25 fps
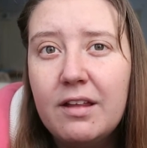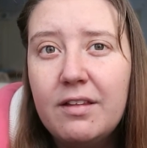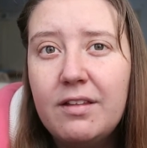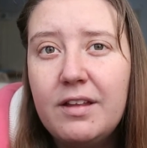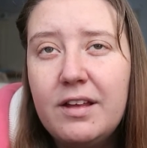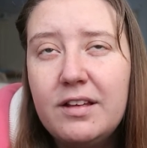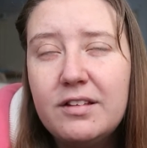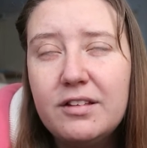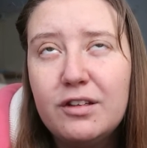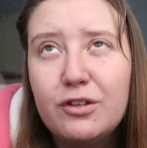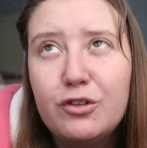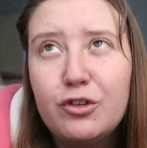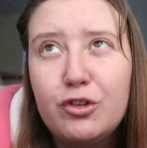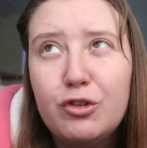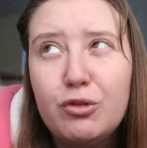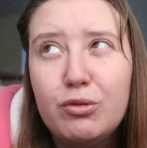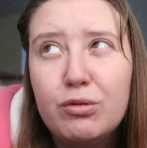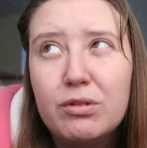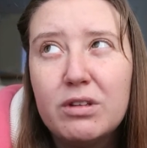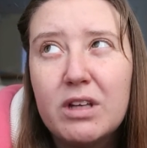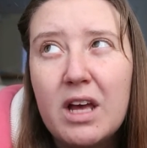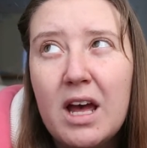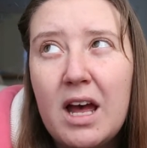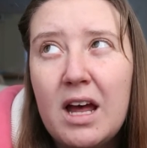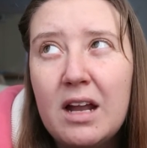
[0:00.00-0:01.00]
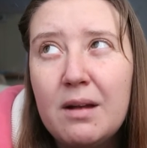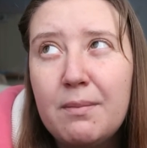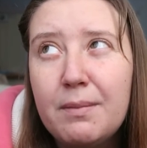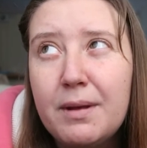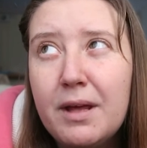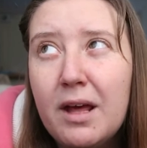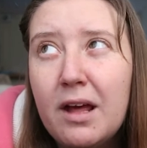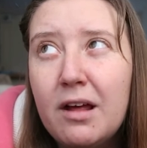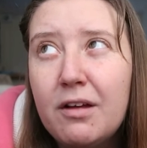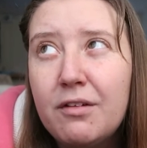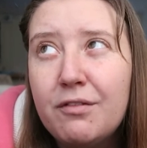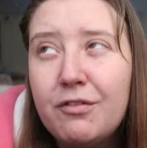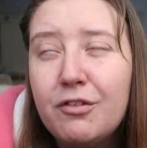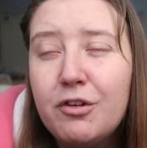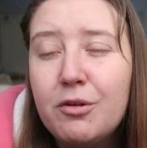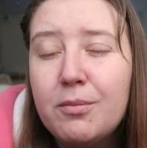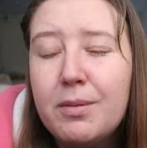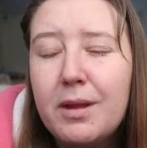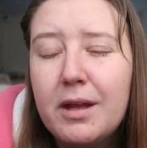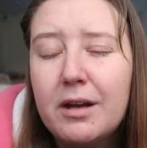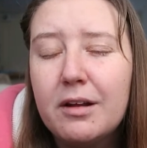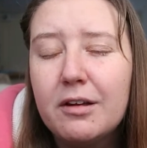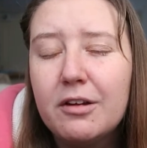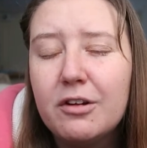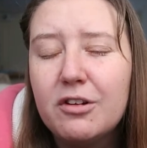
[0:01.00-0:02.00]
these issues can be helpful
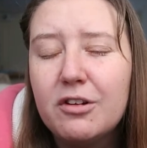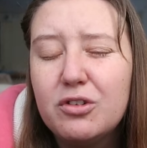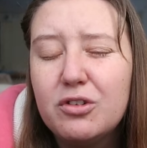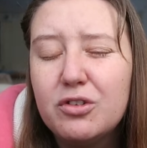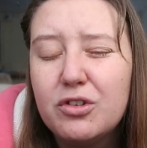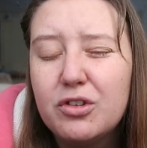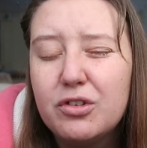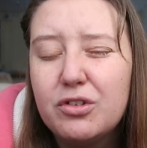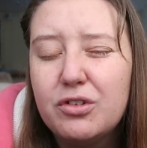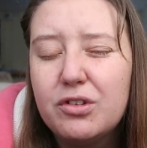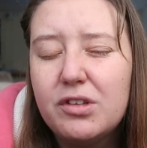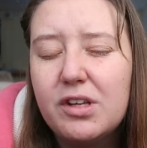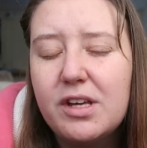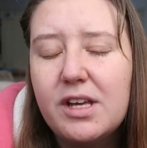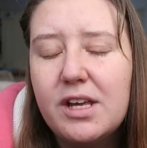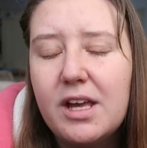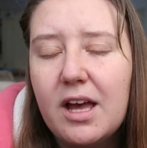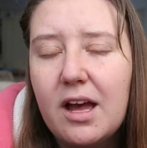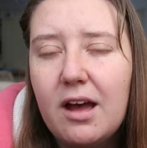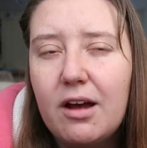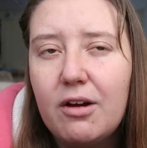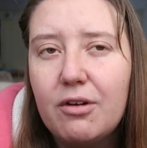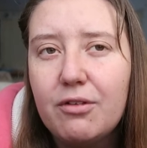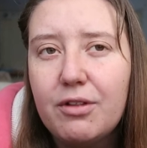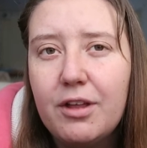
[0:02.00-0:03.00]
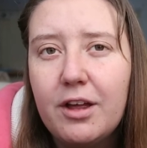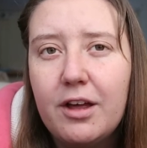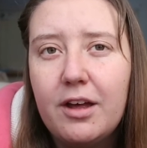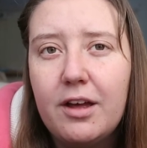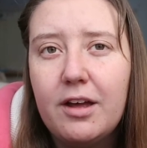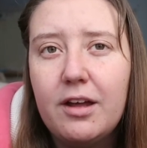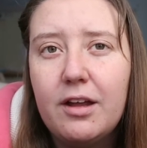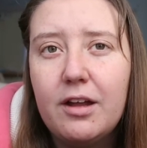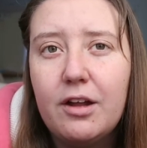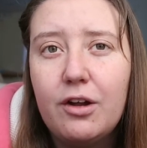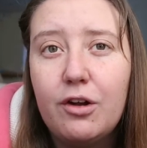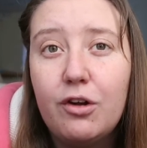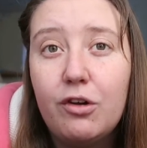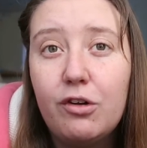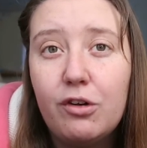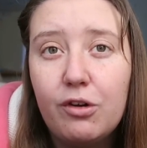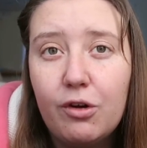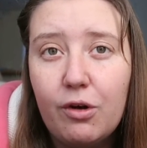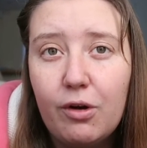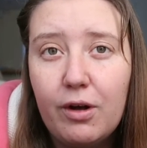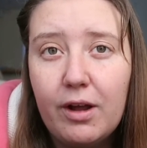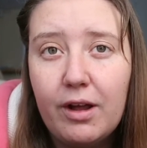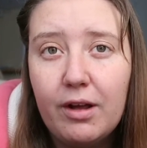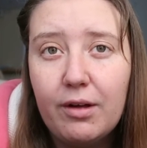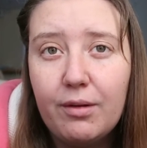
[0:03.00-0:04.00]
but then also see how they're
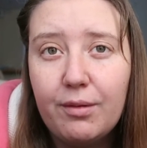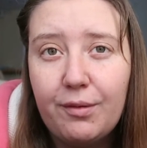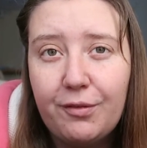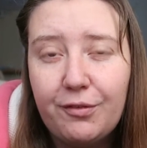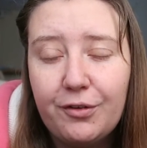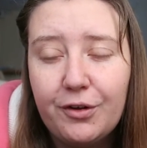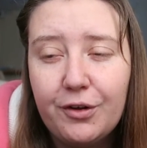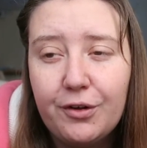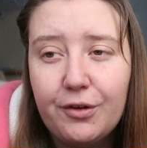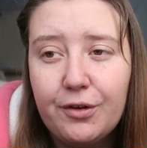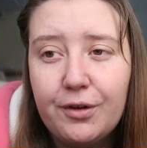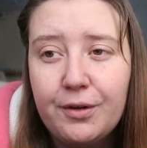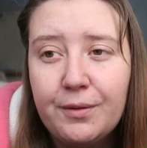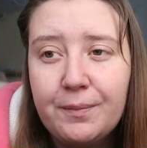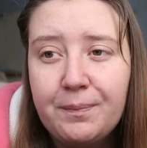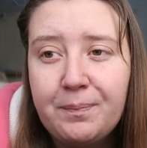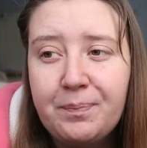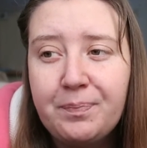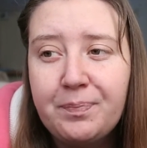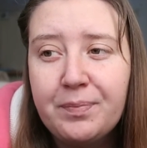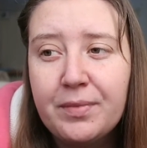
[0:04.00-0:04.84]
not helpful.